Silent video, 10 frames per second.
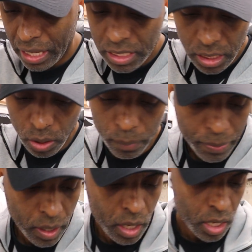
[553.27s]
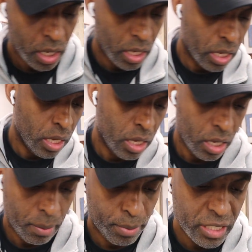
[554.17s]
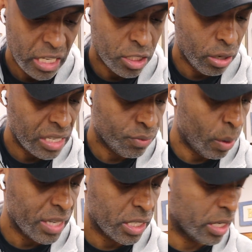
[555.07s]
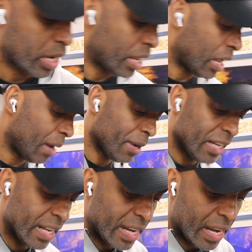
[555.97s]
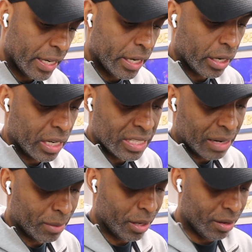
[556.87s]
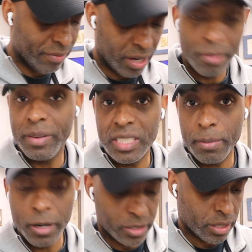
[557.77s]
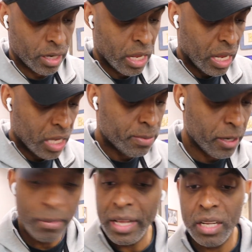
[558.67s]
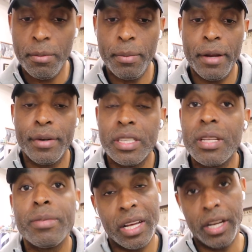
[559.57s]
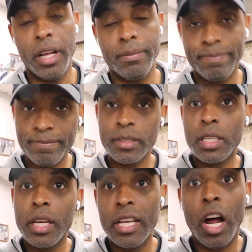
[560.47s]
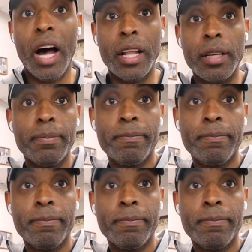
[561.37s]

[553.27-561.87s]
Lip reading: So appreciate you guys for watching. I'm gonna get out of here because I'm a very busy person. It's been your man, MMA Realist. I'm signing out, and I'll holla.